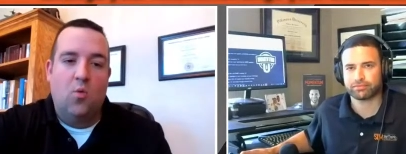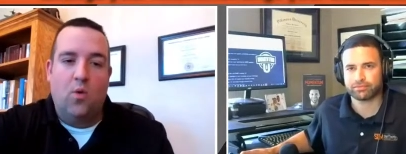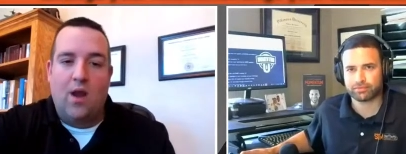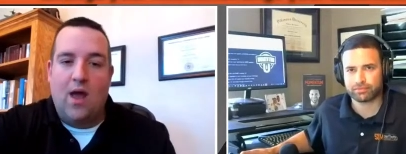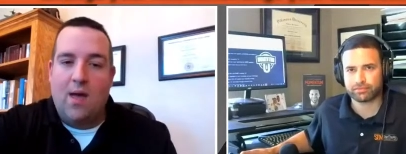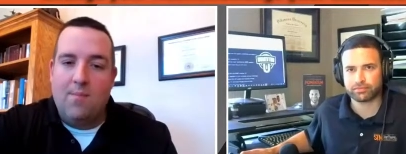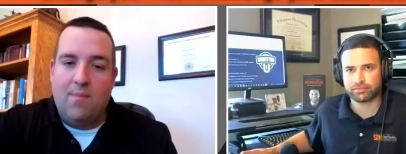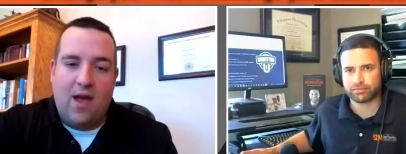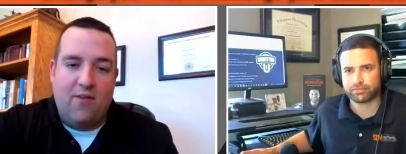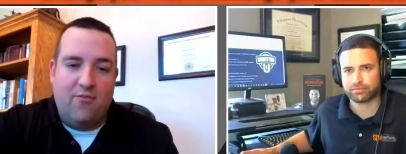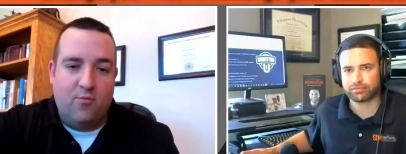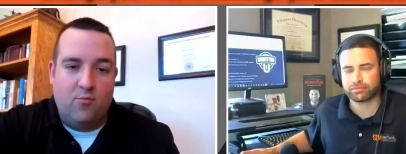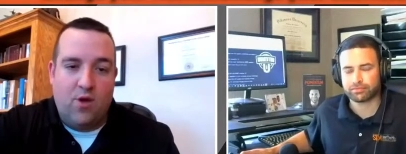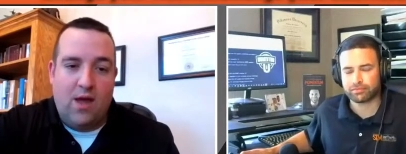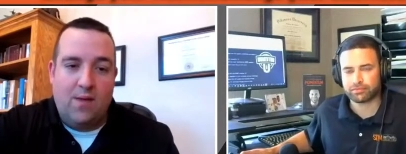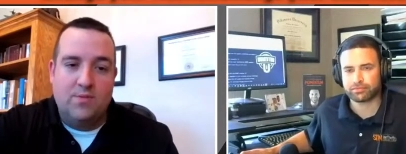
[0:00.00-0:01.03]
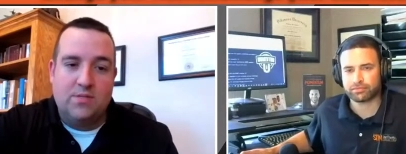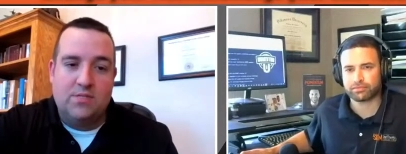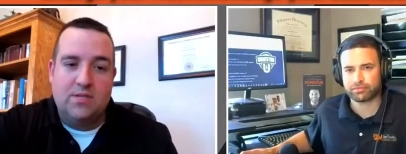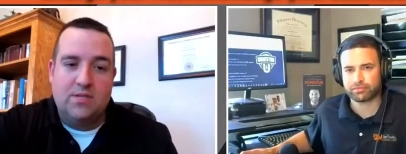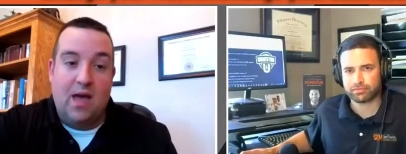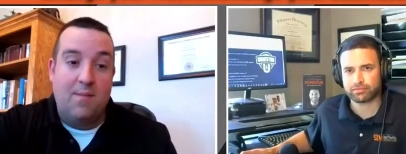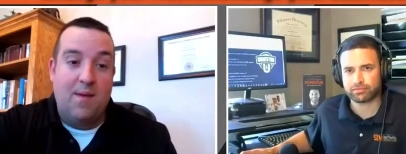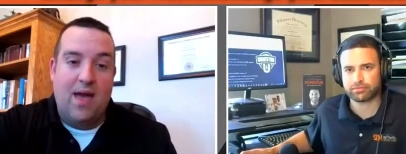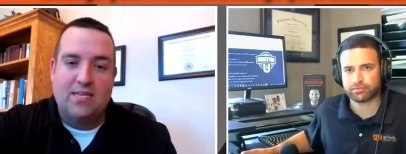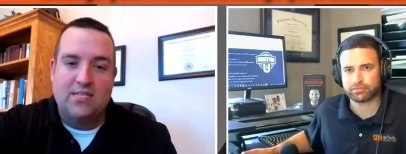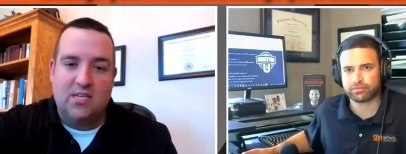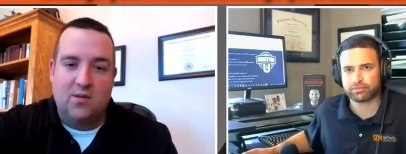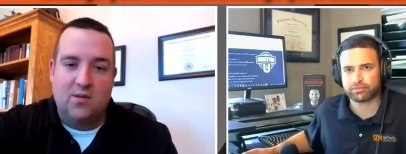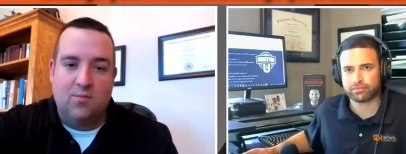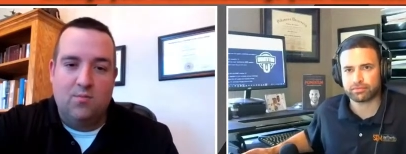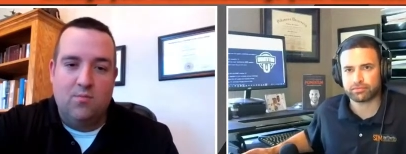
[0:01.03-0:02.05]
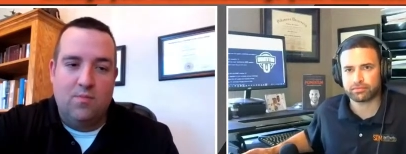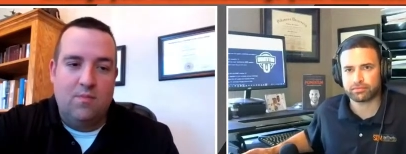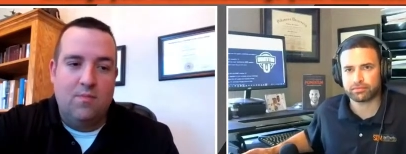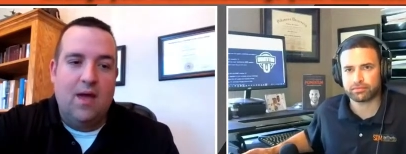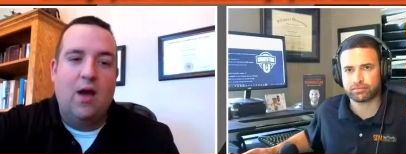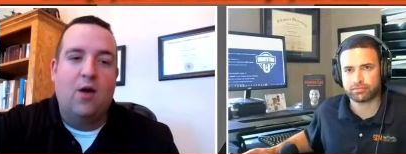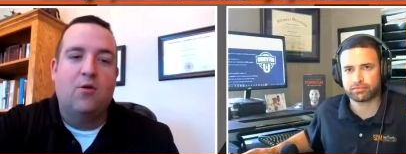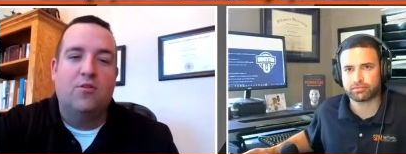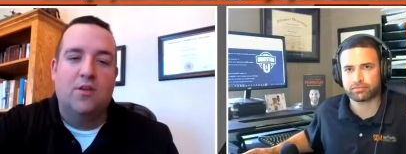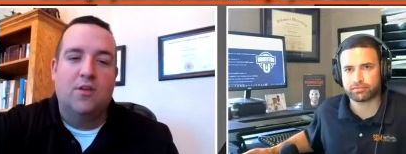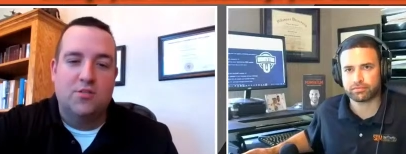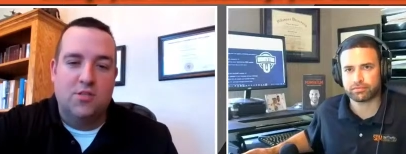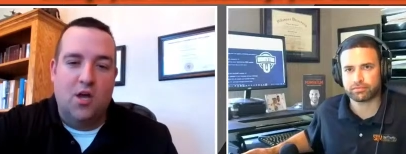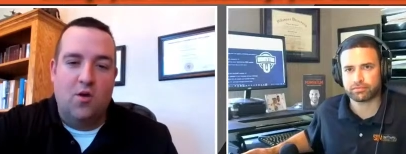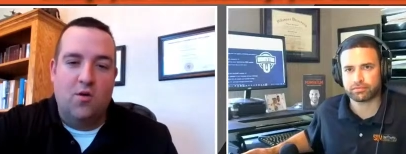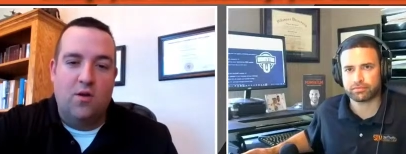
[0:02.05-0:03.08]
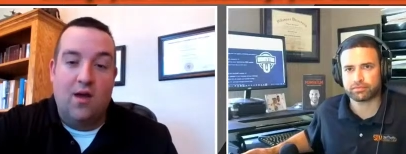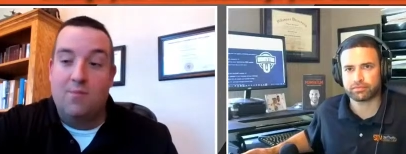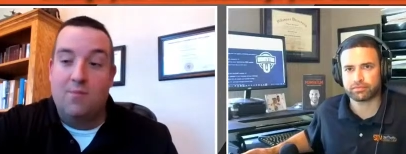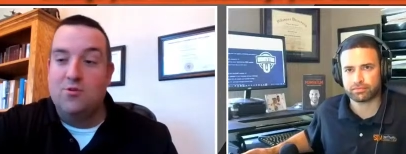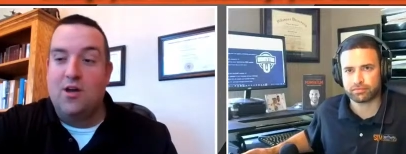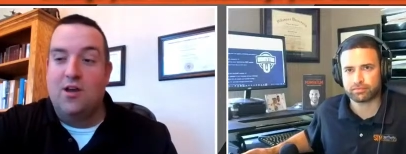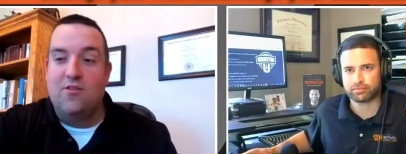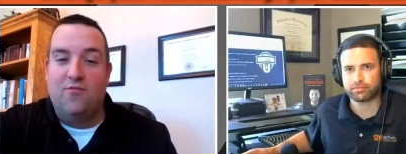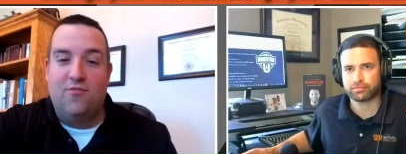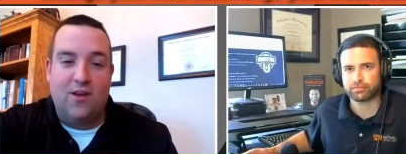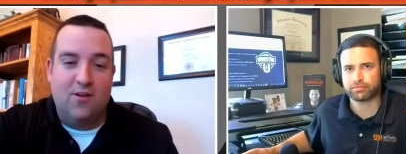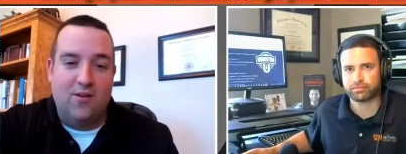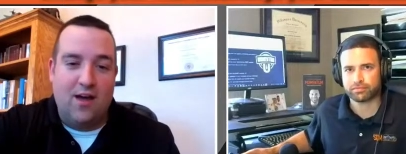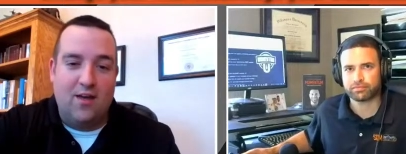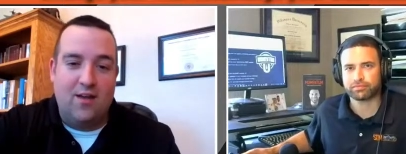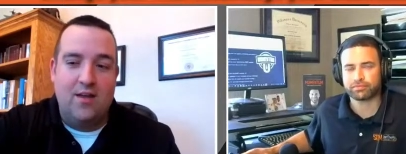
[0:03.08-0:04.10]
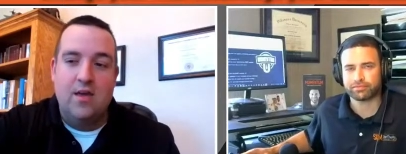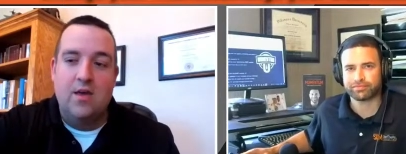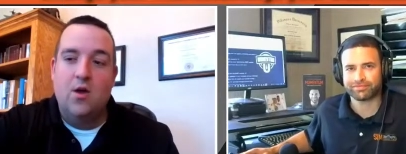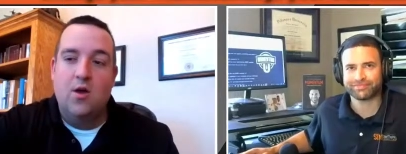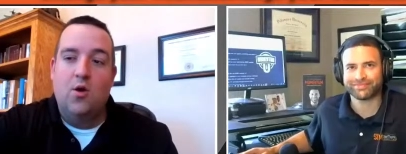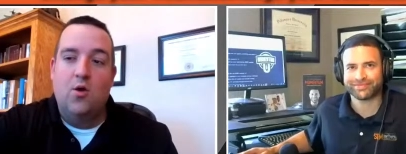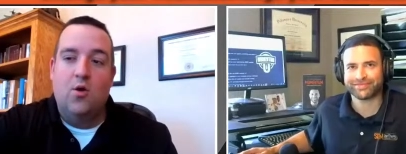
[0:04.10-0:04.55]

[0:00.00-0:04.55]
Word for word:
Speaker 1: When I buy from reps, I'm asking them how are things going. I'm trying to figure out